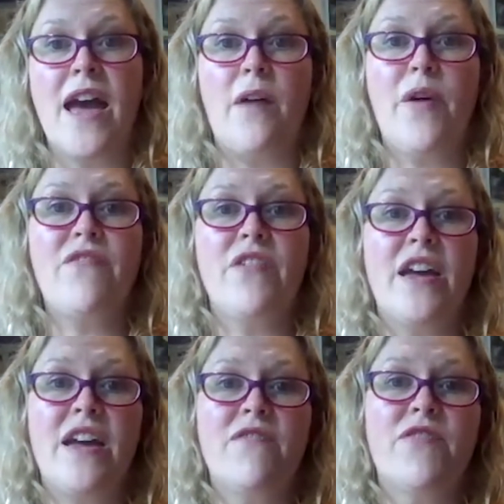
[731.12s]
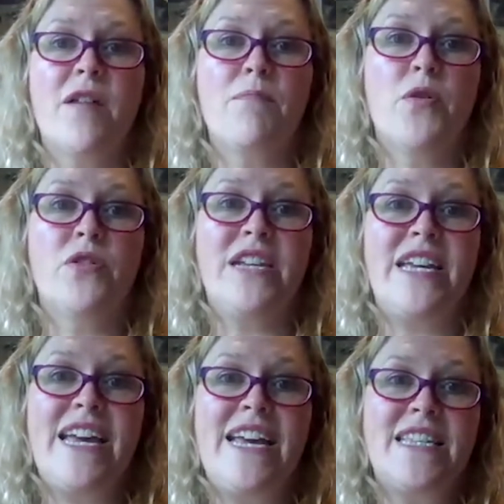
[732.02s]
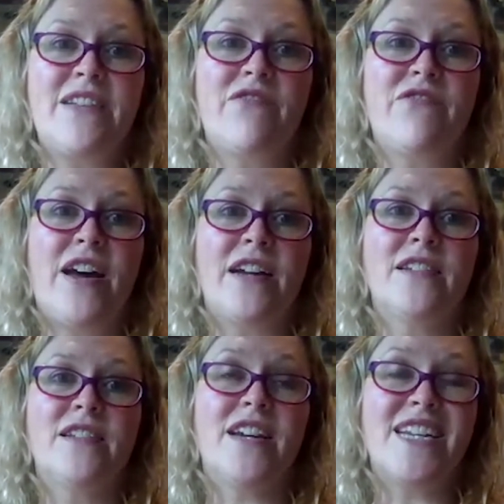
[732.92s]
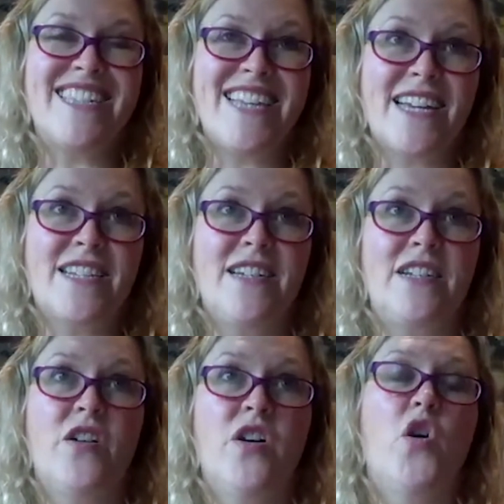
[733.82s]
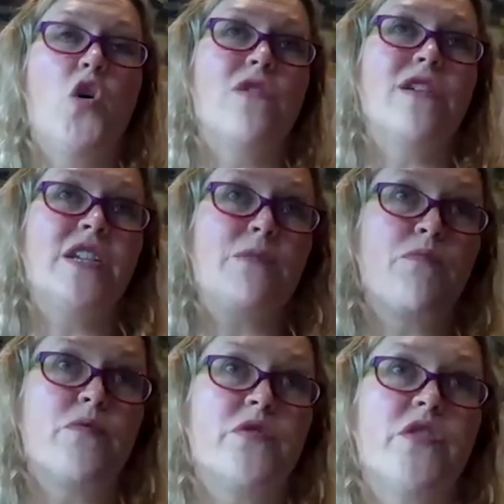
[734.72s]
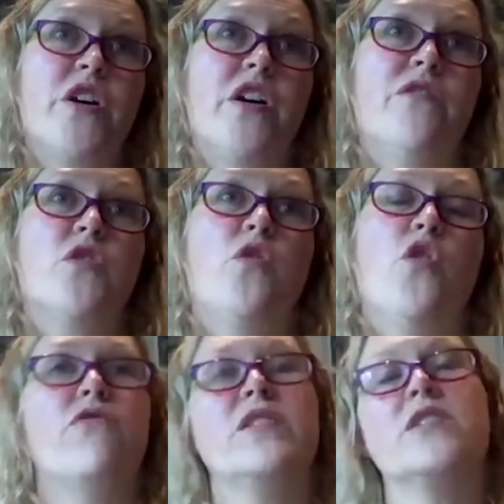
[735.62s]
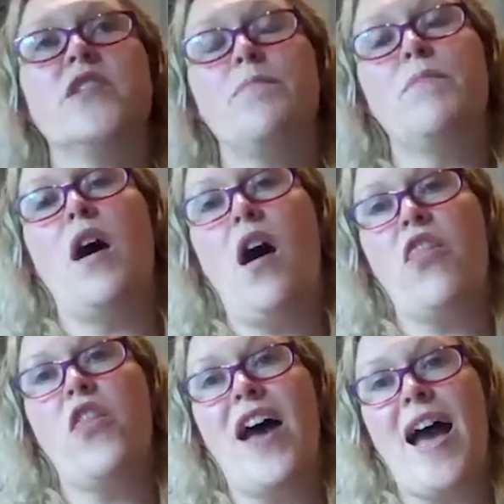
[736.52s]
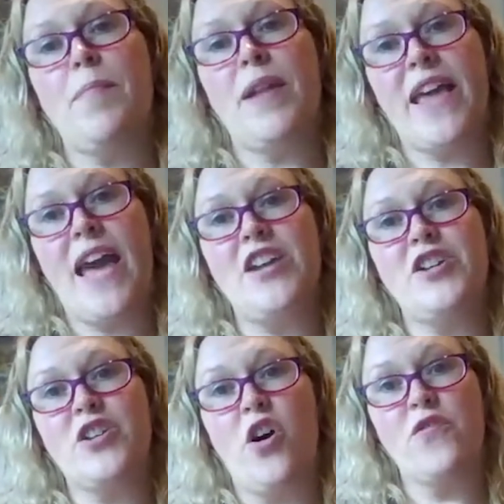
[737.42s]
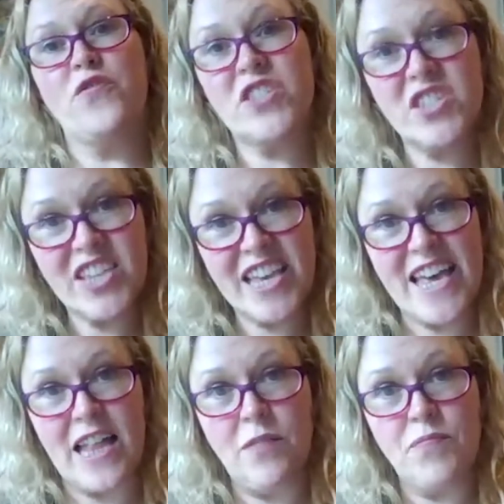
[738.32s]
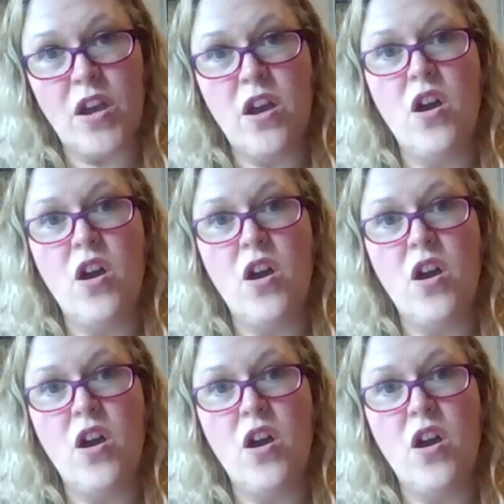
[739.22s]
However, if that body is in fact dissected, or it is preserved, or there is some other application of skill